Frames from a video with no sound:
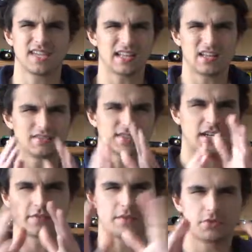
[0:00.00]
yellow is
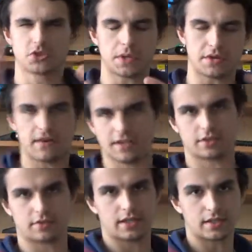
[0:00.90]
kind of in between red
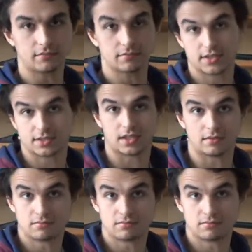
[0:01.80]
and green, isn't it?